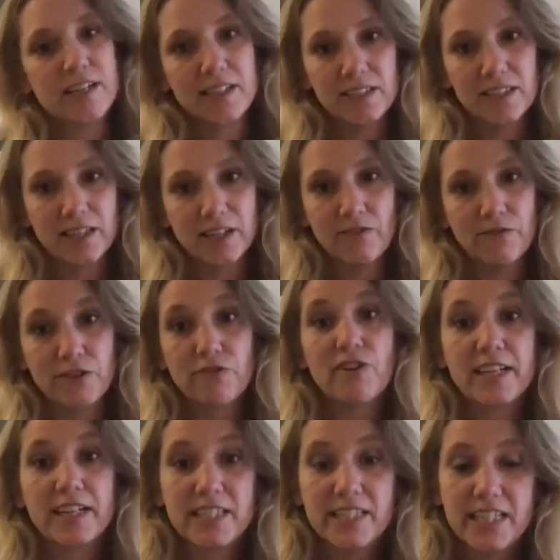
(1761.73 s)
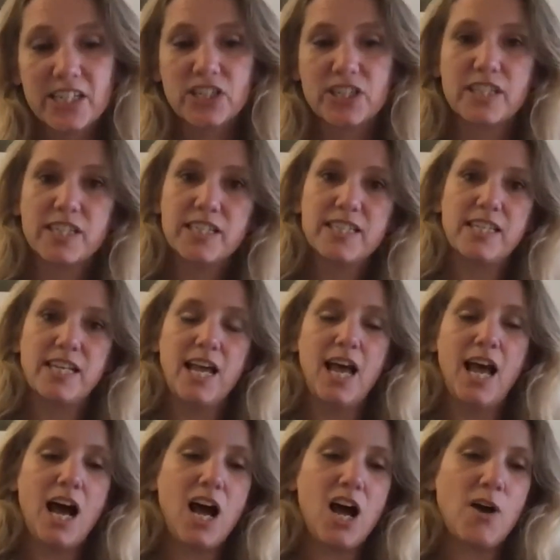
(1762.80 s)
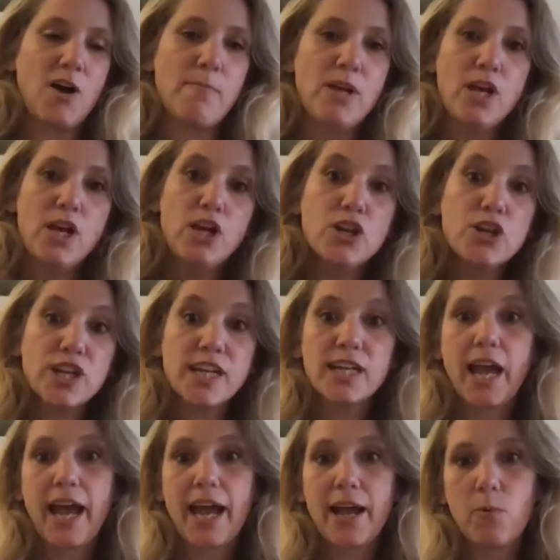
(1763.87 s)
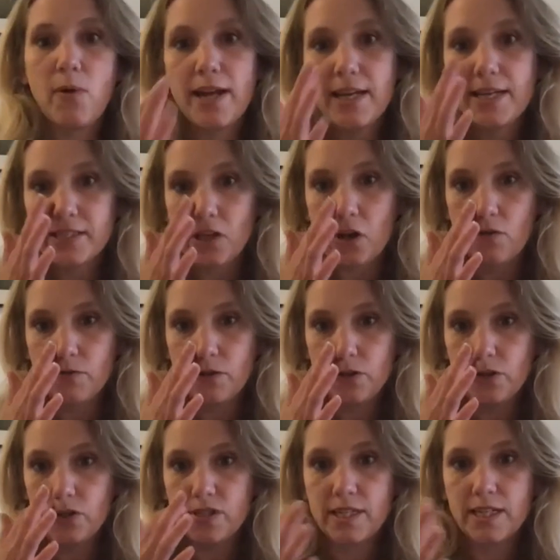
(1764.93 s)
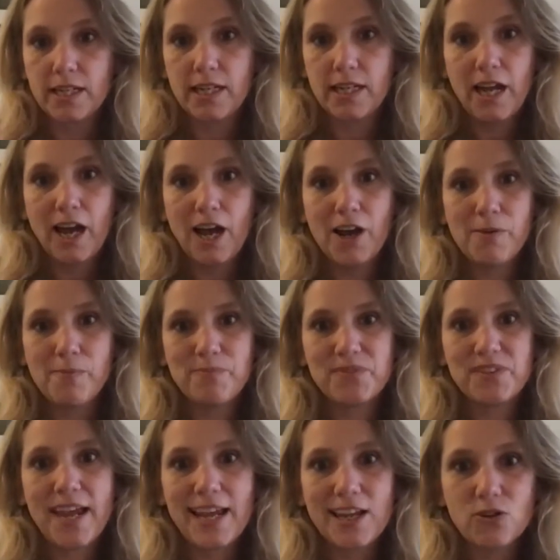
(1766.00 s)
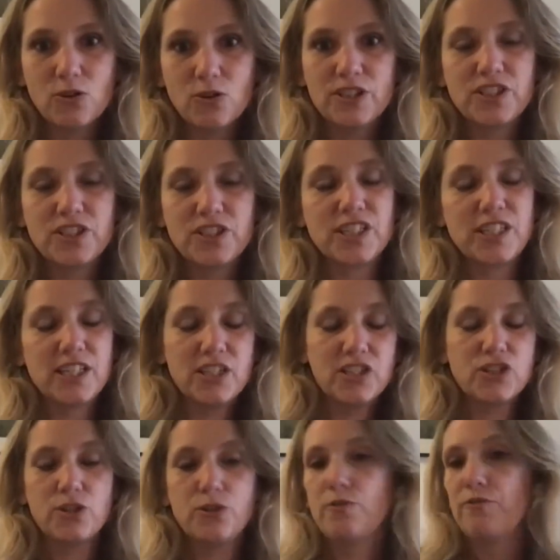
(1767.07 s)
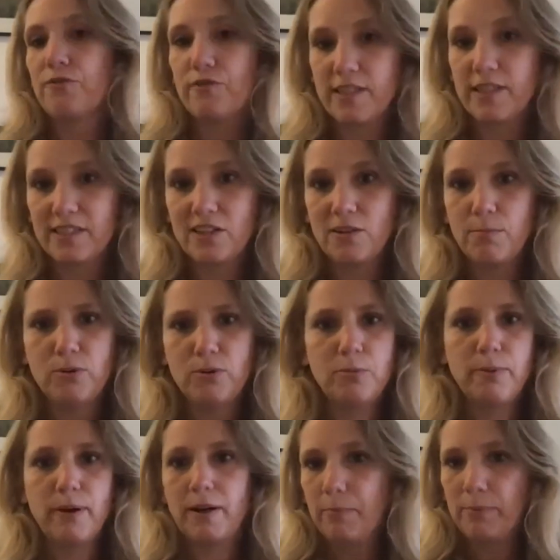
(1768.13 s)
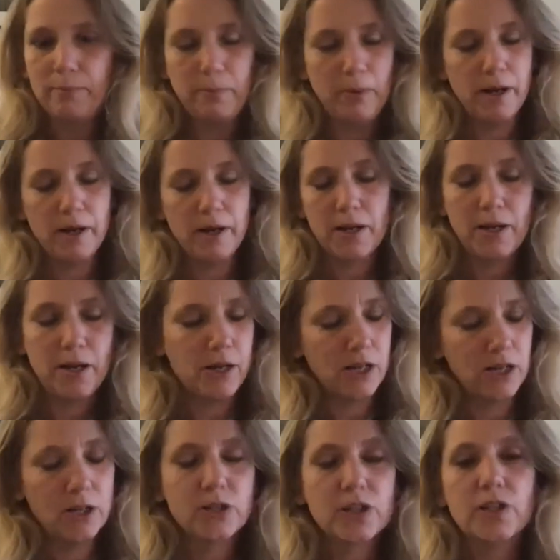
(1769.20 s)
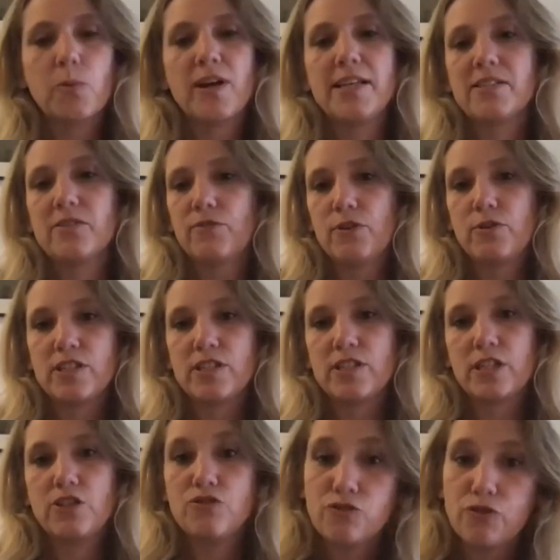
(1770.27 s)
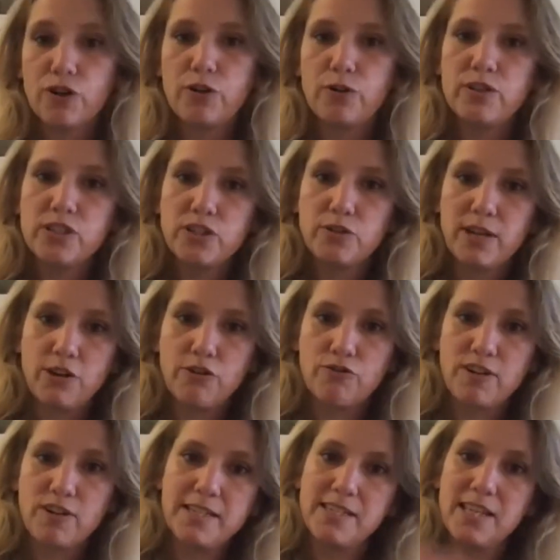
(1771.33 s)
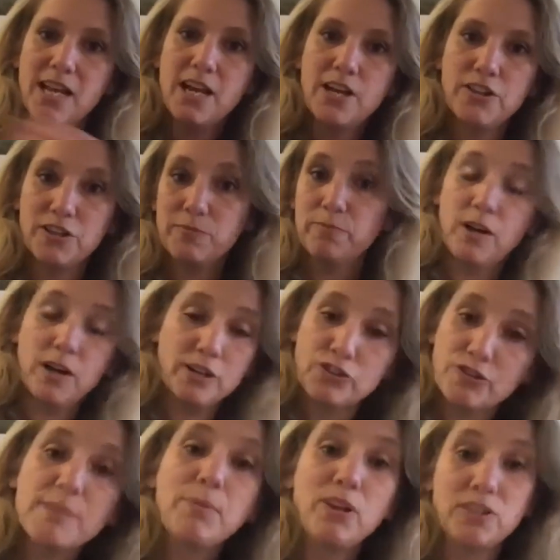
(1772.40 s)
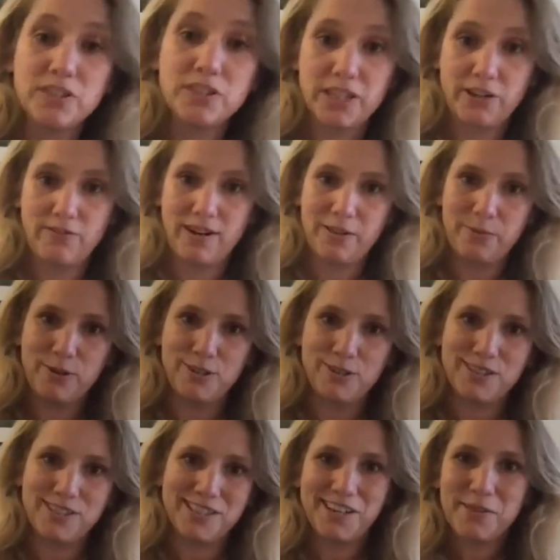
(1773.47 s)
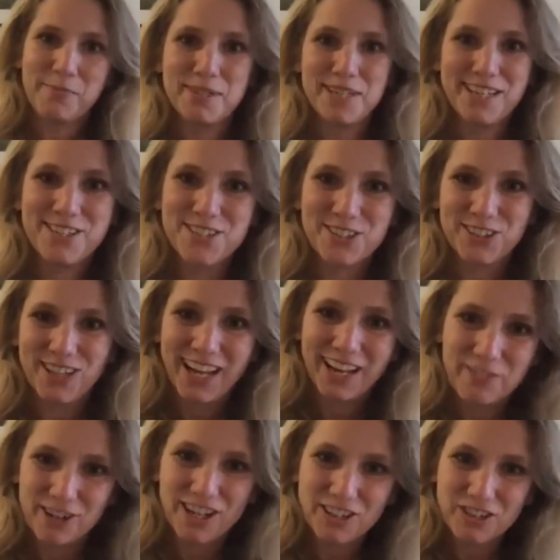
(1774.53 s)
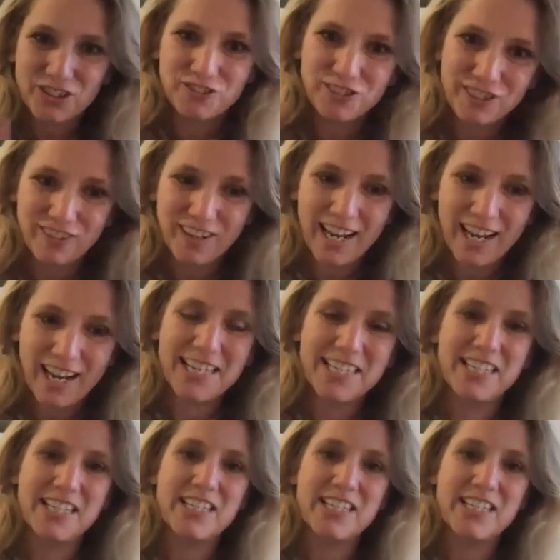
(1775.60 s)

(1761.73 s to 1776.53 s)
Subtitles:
for the right conditions. Looking at ways of using technology to, for example, look at ways of using drones to increase the tree planting around the world. There's another potential agricultural related